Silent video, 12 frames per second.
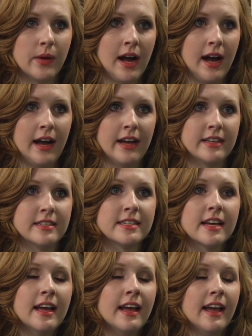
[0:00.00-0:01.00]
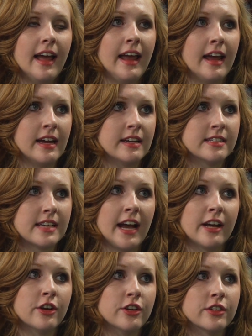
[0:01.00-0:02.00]
kind, and
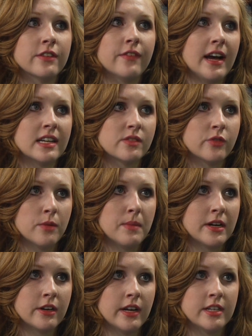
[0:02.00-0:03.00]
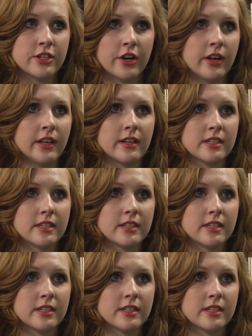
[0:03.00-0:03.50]
I couldn't have asked for a better interning